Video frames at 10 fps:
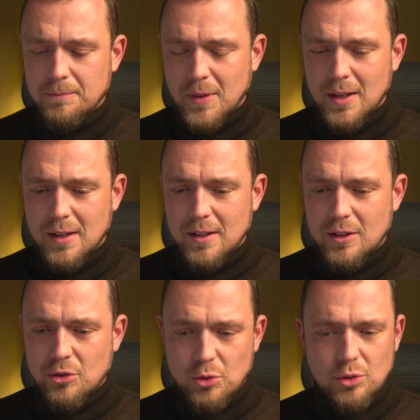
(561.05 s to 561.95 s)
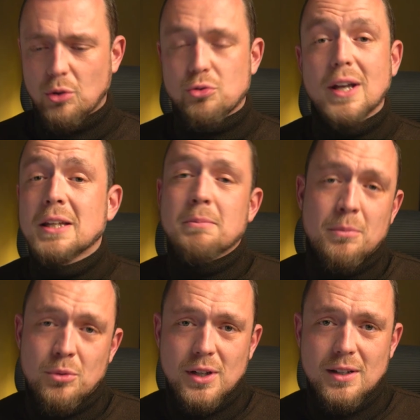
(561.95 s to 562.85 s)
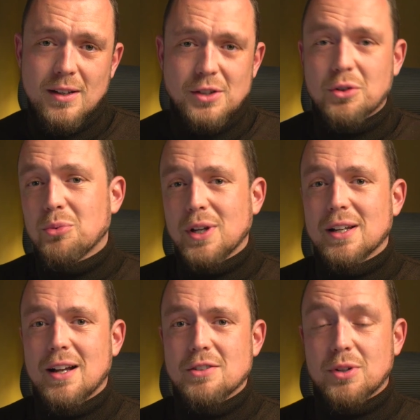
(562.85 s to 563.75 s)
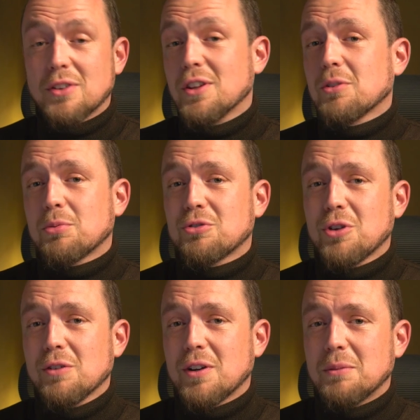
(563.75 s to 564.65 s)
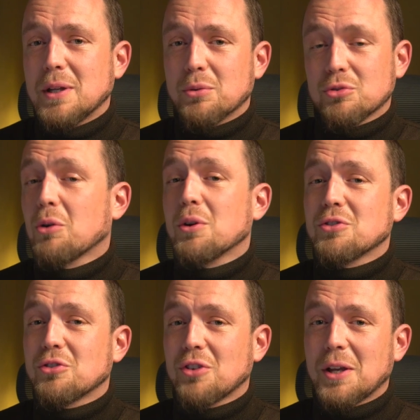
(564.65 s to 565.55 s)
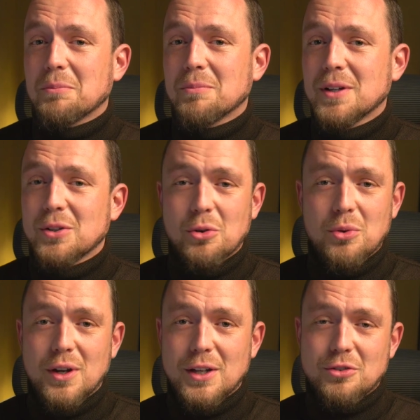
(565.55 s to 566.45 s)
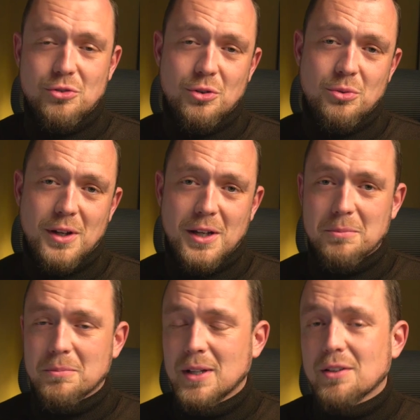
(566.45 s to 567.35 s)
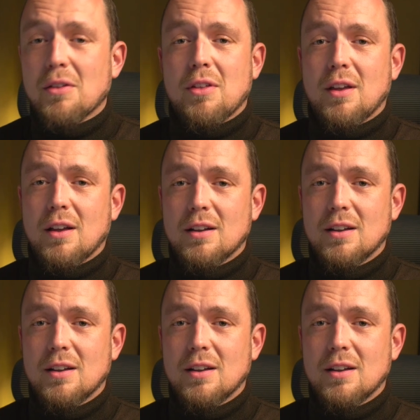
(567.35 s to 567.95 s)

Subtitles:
So you can go to any memory and you can realize, okay, this observer in me was always the same. No age, no name, nothing.